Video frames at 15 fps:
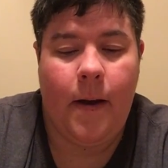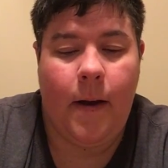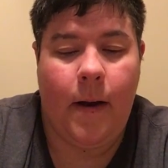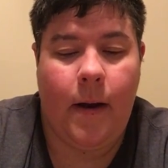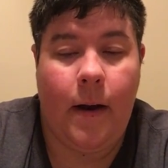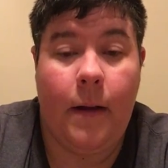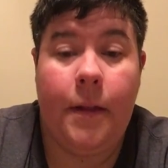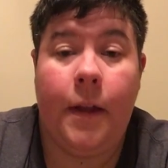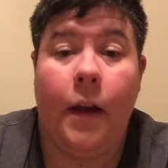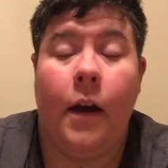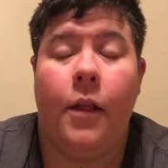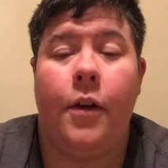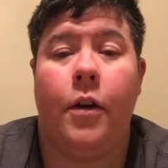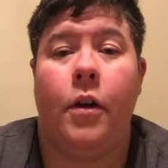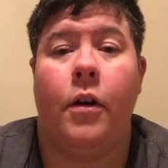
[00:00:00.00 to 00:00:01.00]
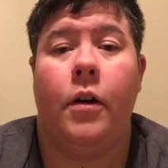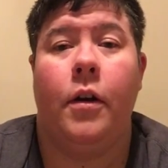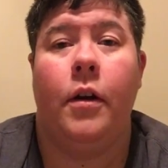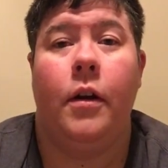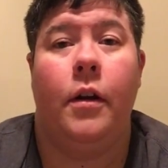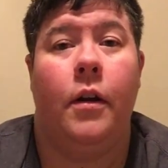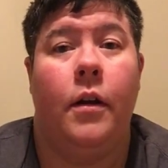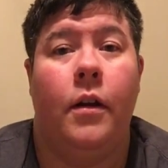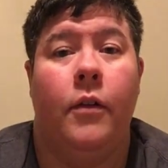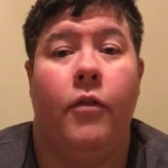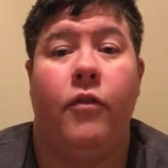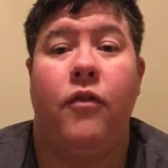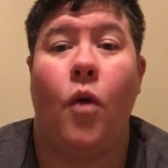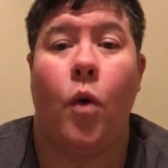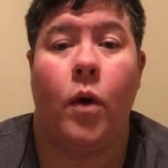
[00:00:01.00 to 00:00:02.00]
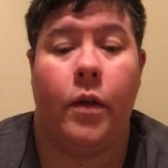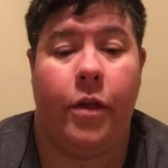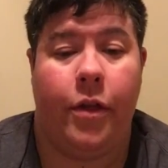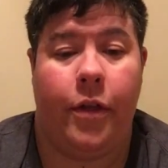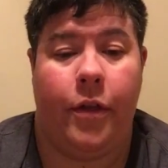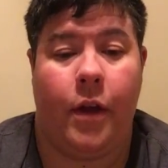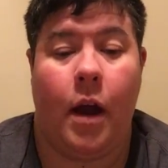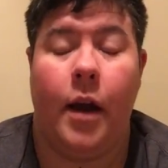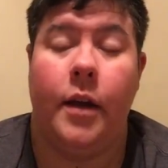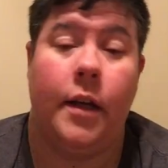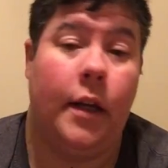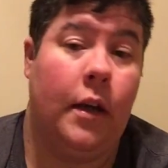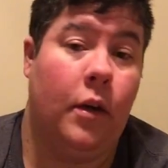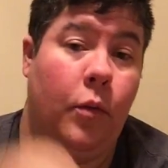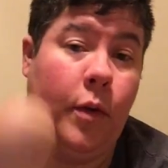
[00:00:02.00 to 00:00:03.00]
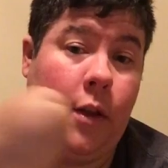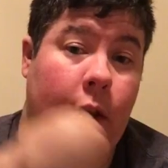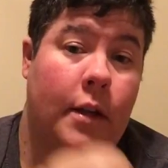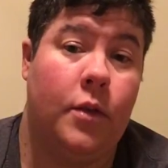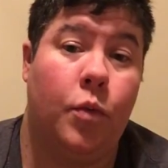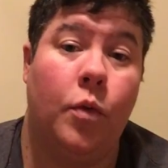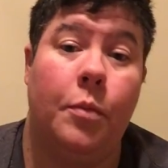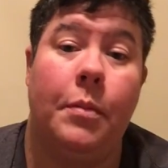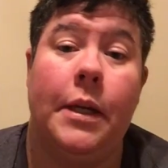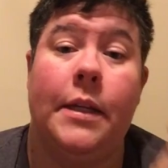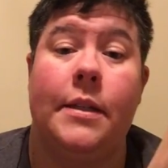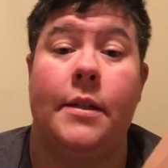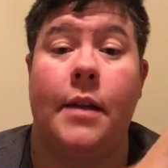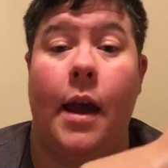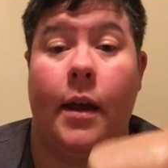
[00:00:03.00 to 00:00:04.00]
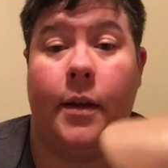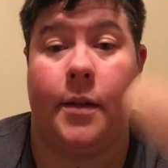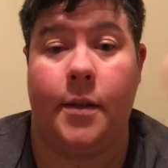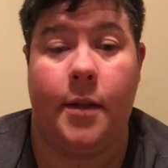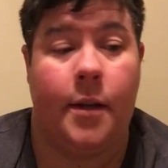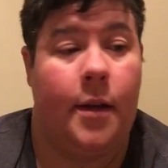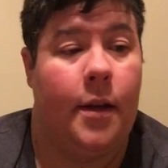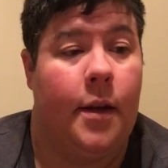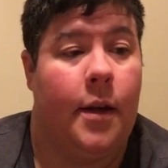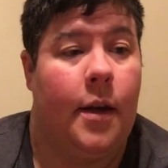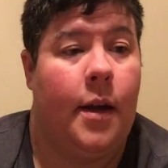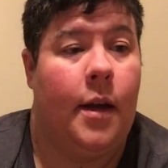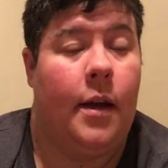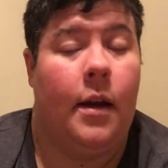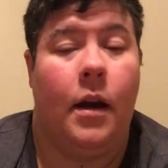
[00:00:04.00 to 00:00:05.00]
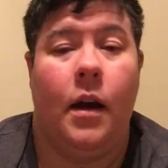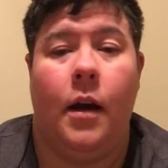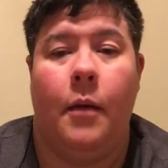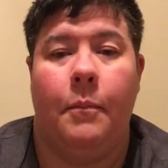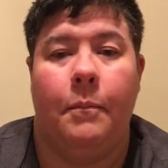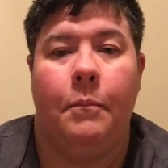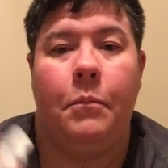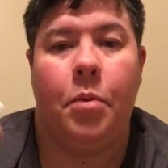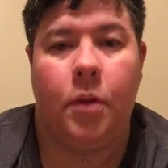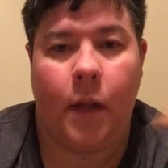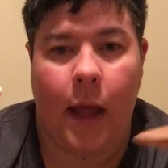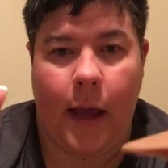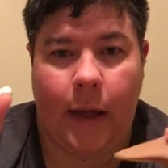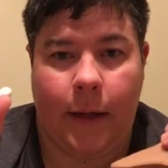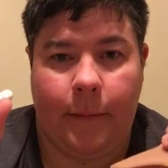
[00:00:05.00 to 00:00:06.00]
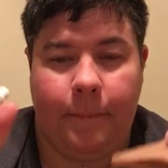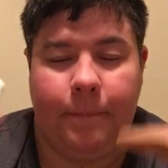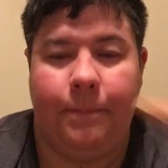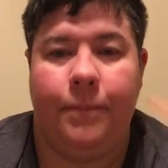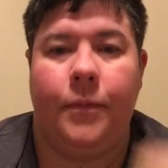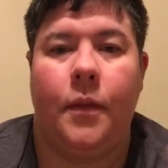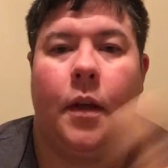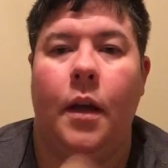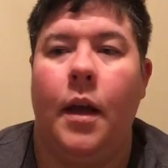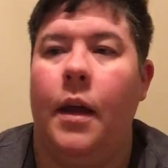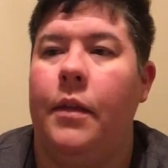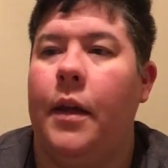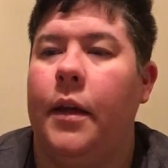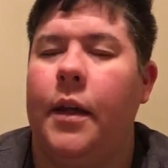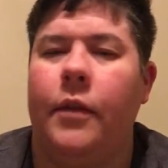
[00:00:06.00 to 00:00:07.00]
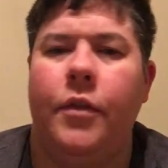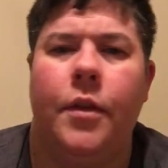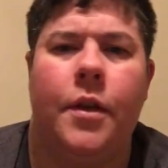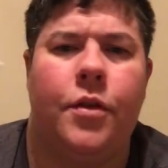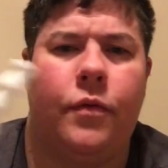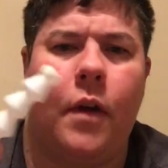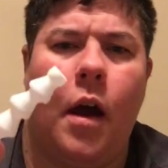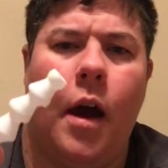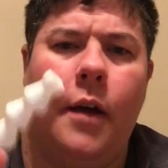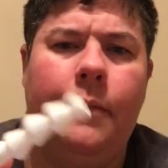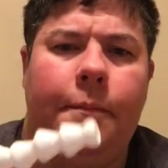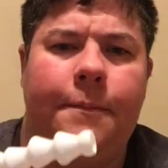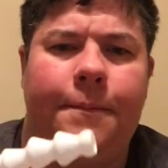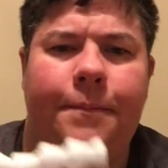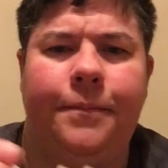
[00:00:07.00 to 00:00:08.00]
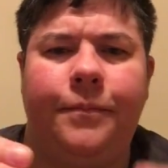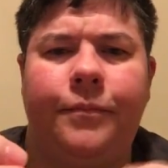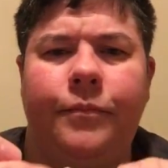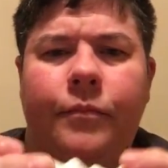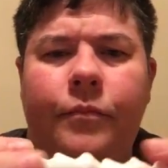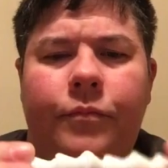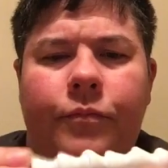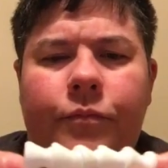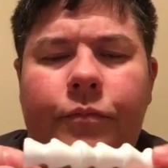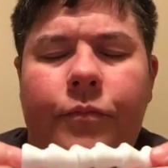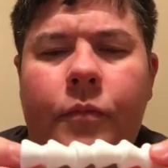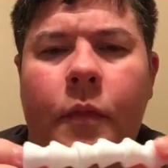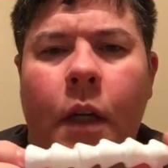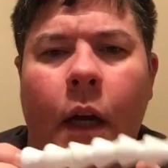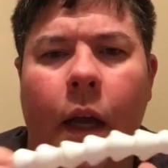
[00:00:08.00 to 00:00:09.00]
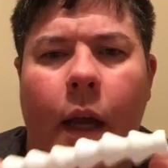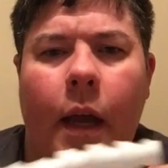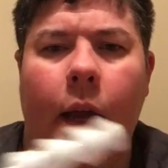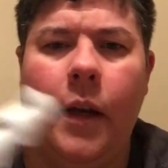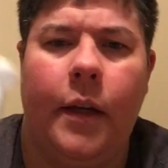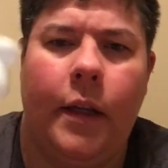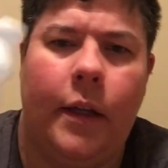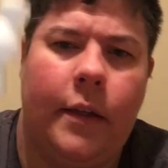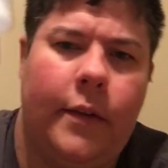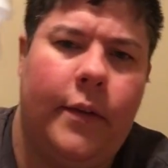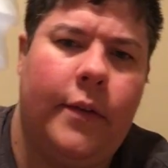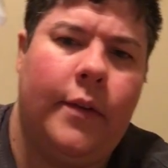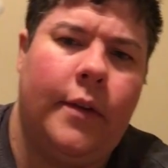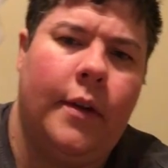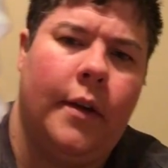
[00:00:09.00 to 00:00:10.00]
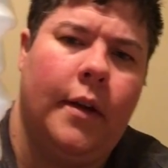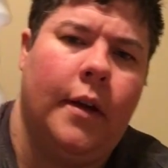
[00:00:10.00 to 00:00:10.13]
the other fourth idea with this would be sex play, and they give you this rod, and it's